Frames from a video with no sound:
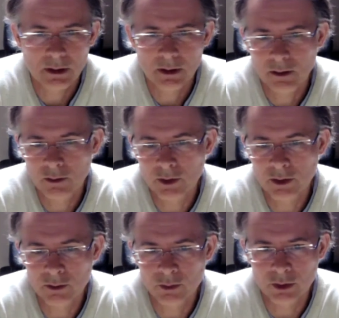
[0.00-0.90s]
of
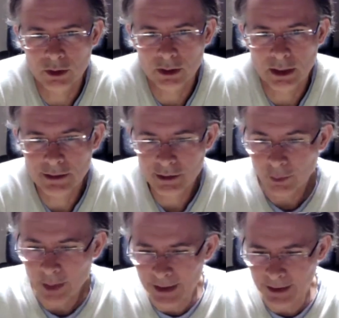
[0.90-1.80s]
our work. And so
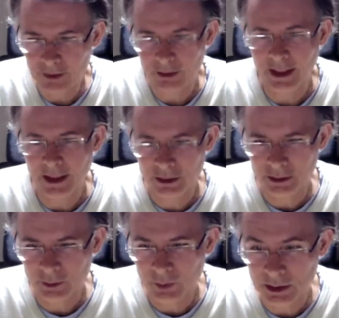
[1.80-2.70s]
making
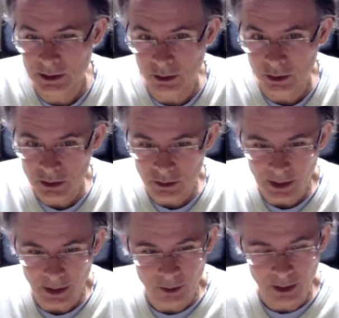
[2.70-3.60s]
connection means also
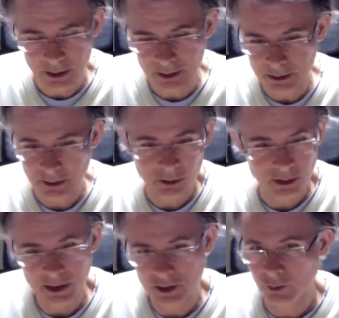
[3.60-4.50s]
how is the
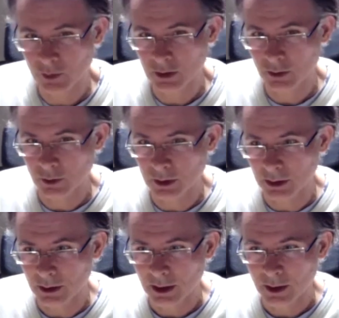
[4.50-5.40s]
connection
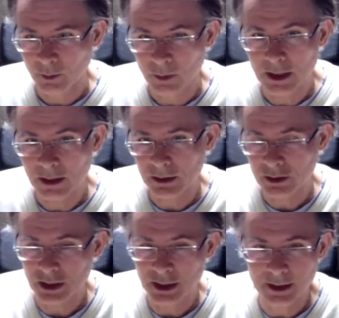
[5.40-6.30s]
between me and the
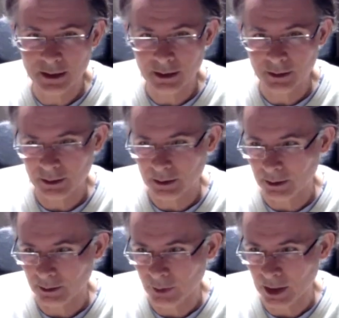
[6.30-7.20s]
child,
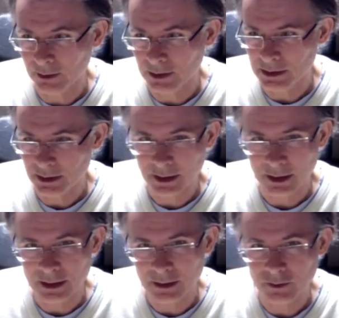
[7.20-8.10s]
the parents, the
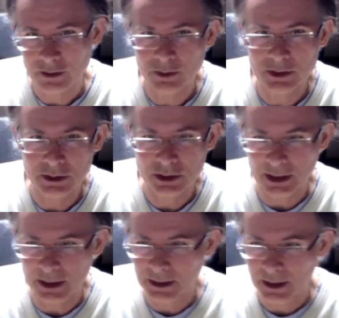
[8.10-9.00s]
caregivers with the
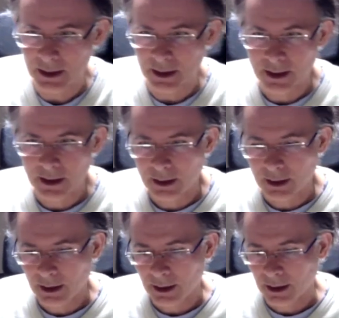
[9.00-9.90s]
child.
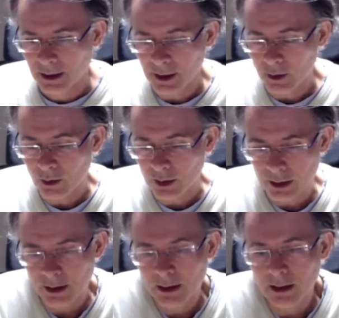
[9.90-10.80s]
How
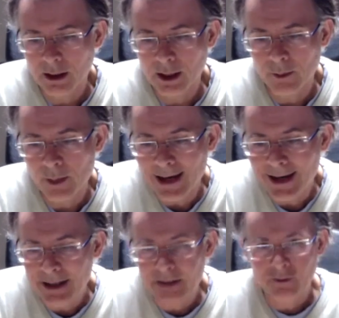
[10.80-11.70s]
am
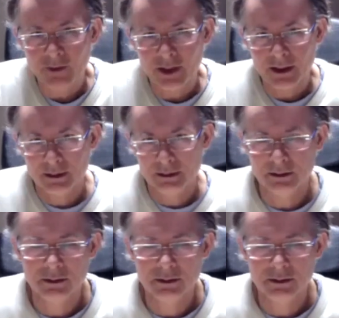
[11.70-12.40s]
I affected